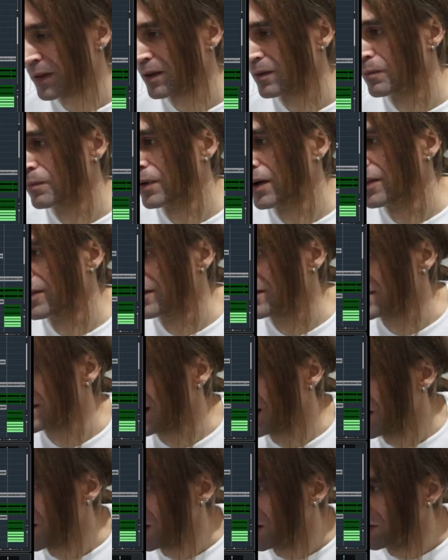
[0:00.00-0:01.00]
by this
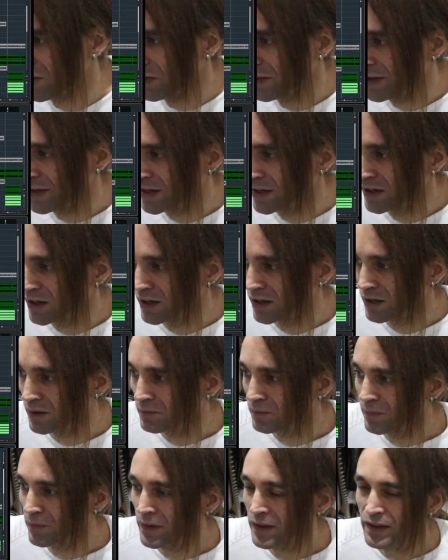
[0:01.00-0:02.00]
R, the
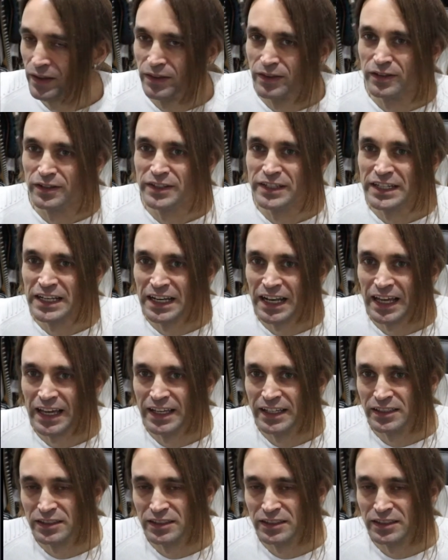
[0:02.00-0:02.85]
delay